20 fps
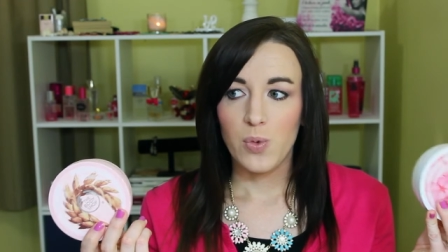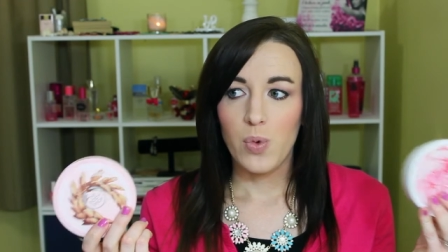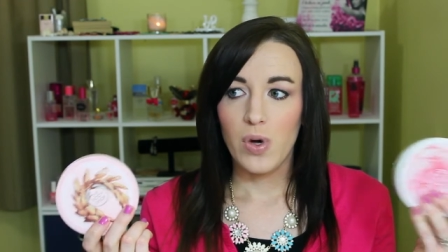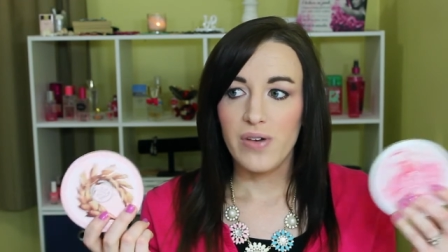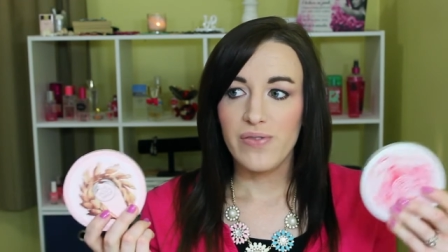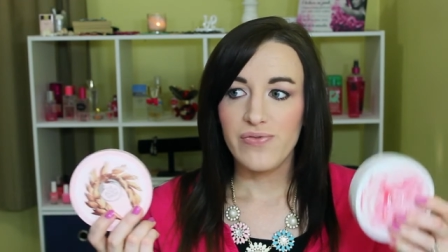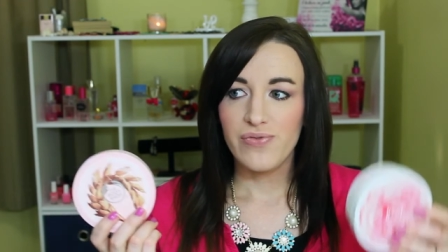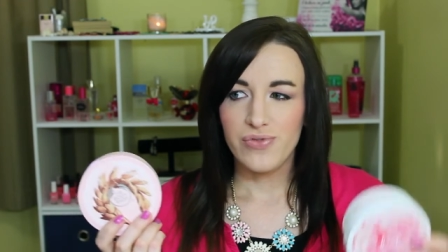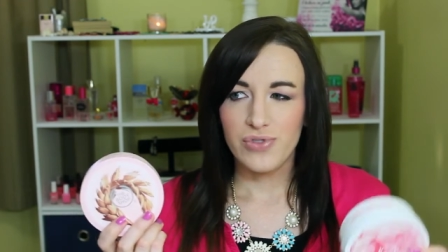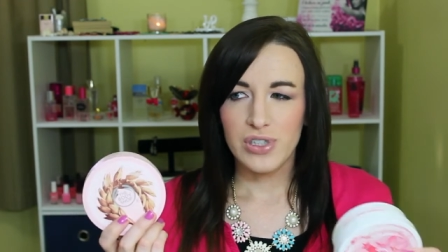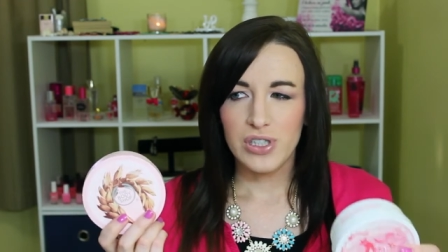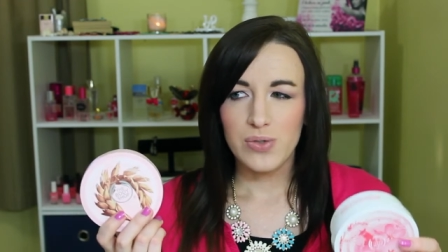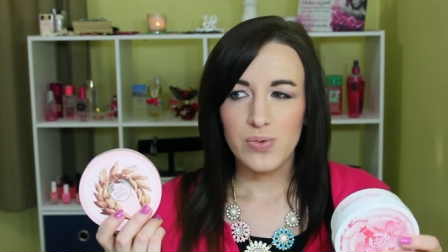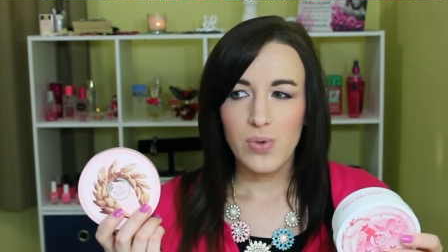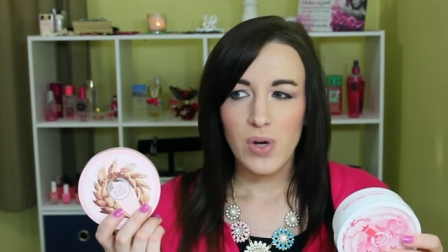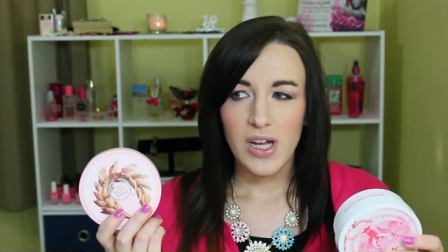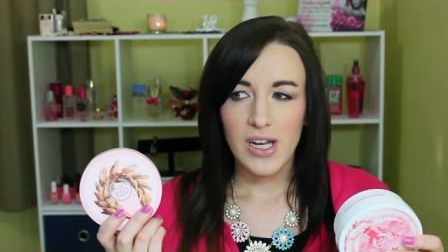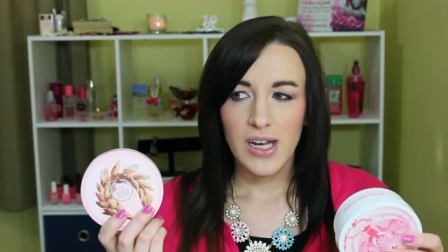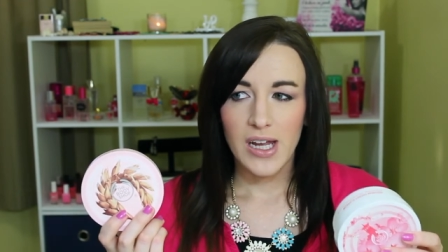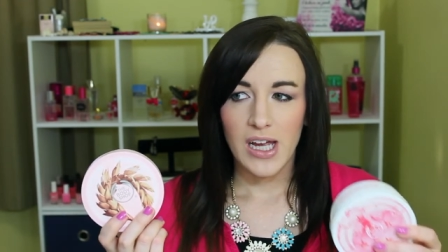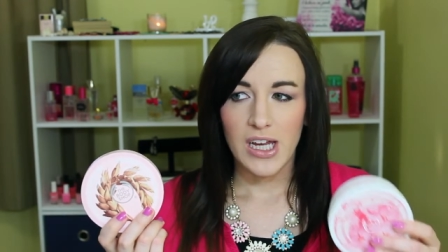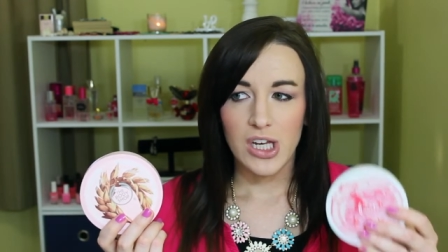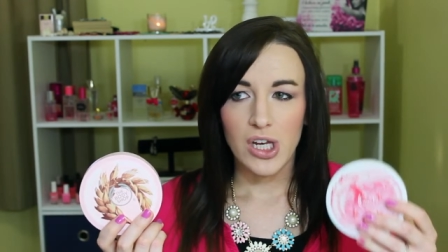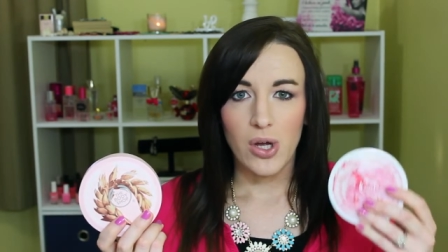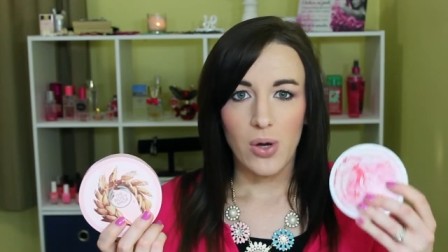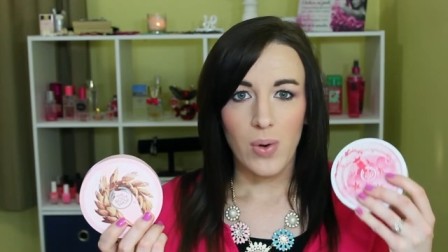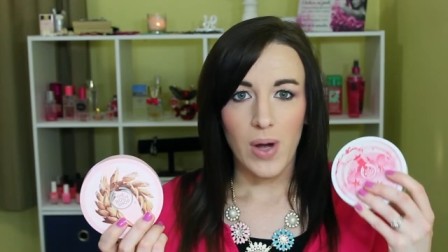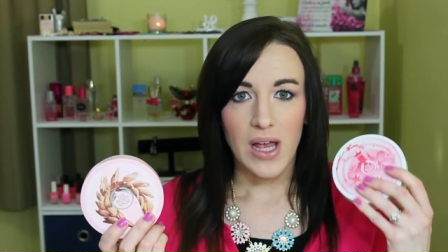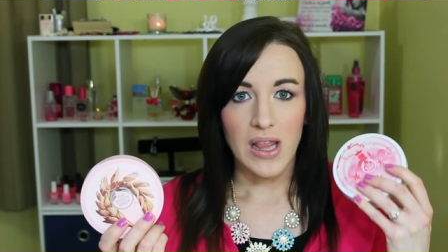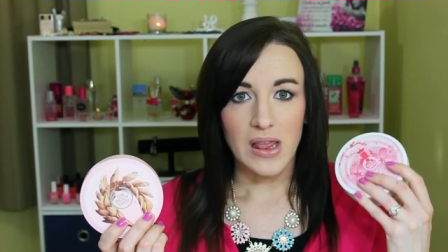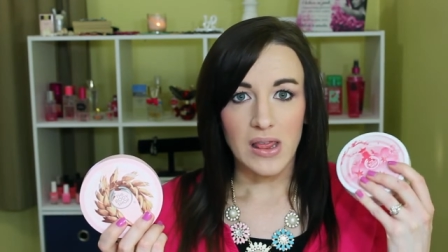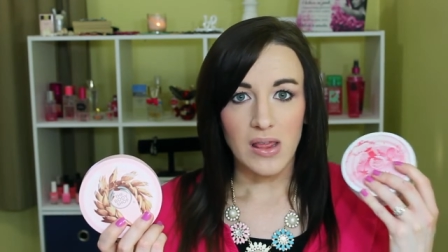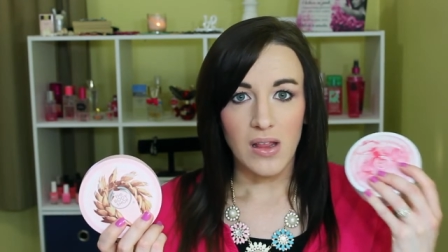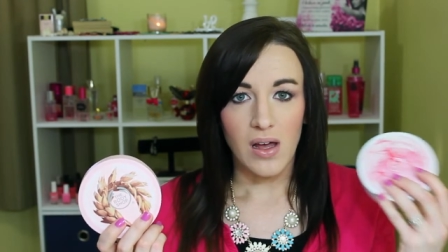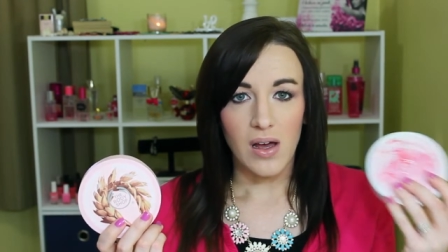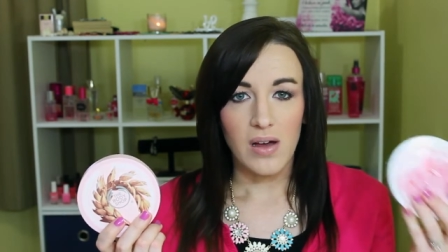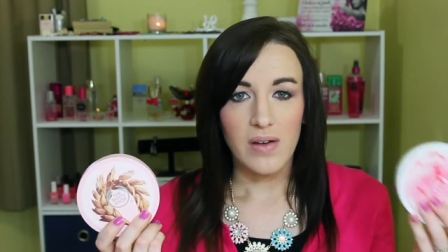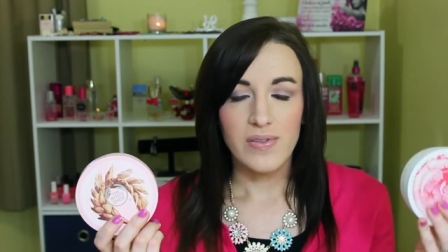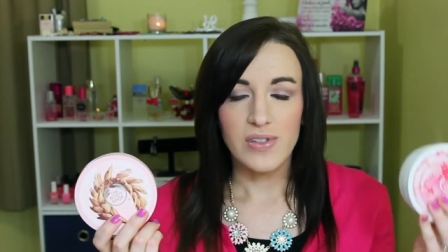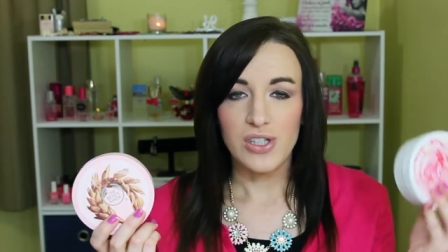the one fruity one I know I
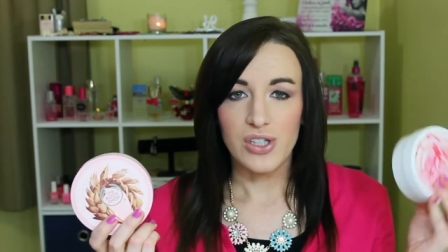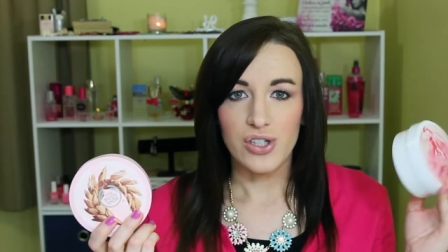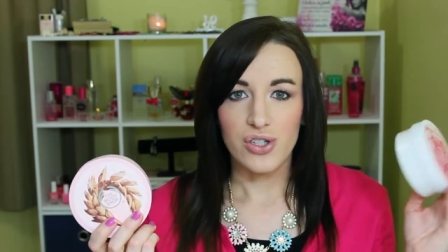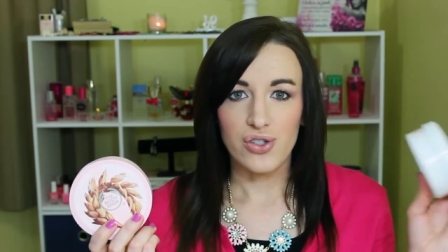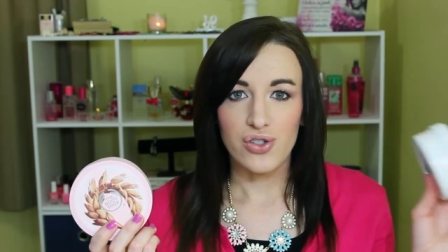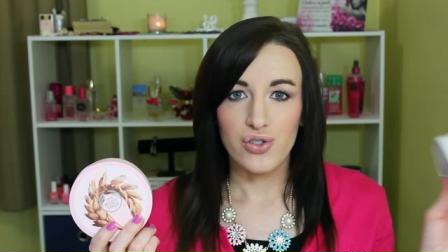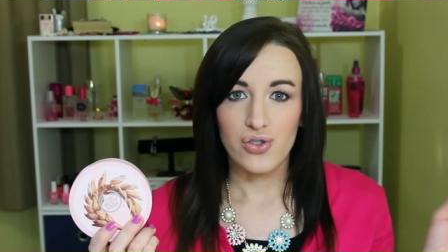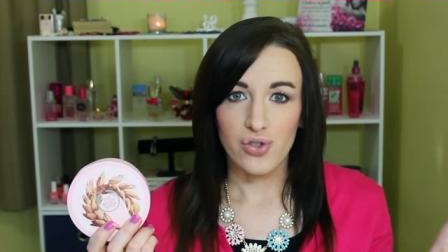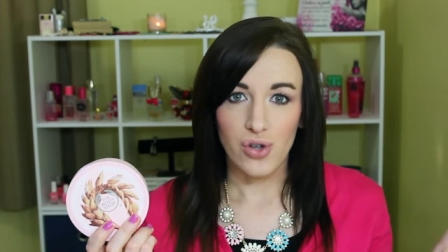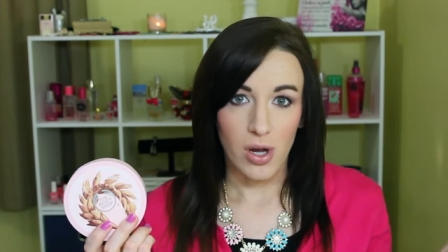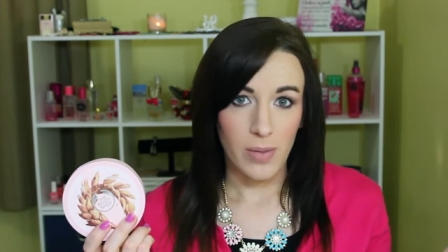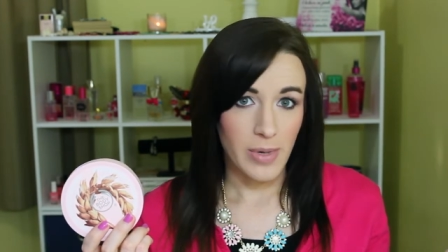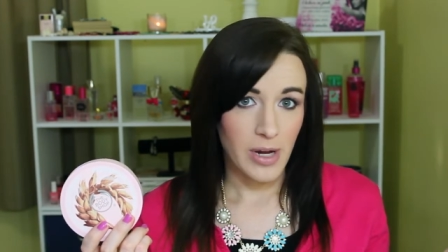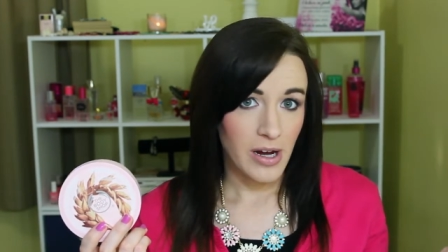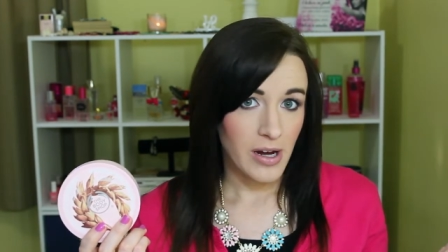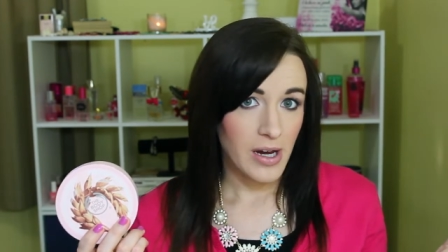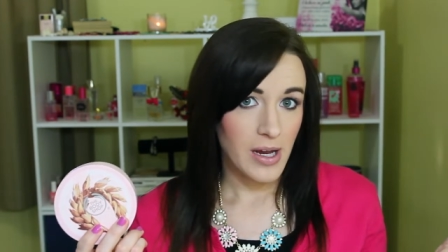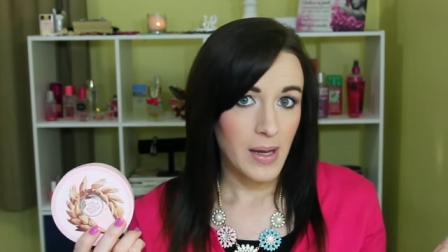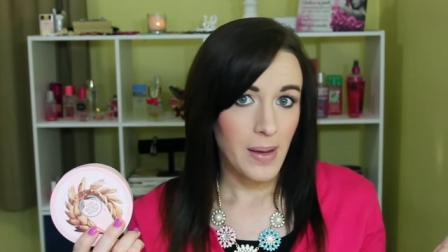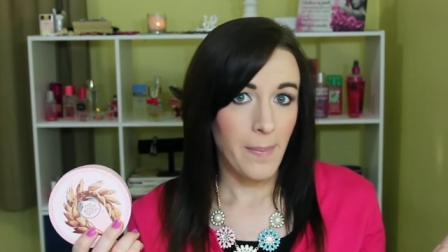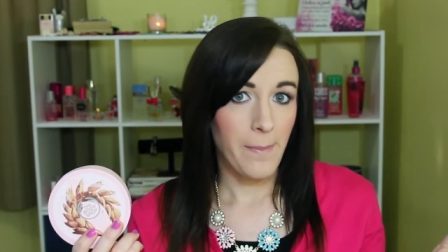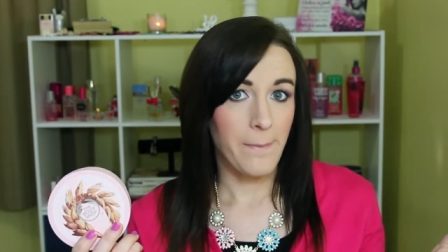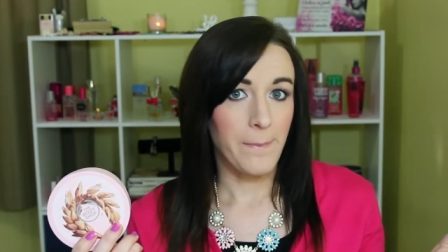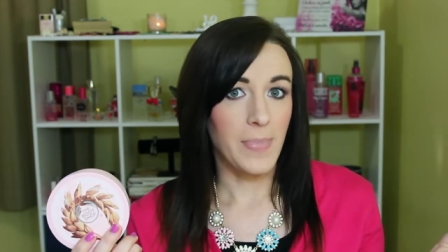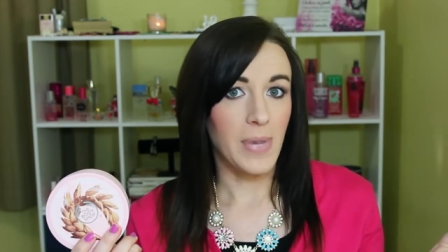love is a strawberry,